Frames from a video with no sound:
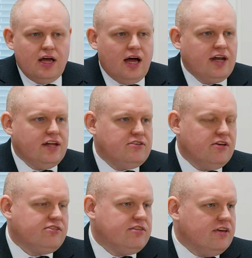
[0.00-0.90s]
And it
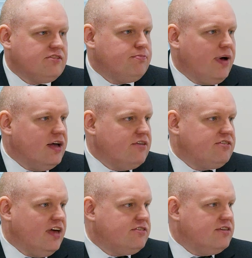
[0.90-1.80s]
does this by
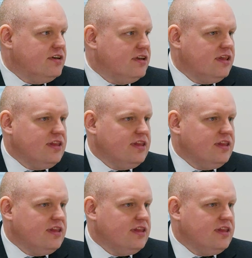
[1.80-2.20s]
assessing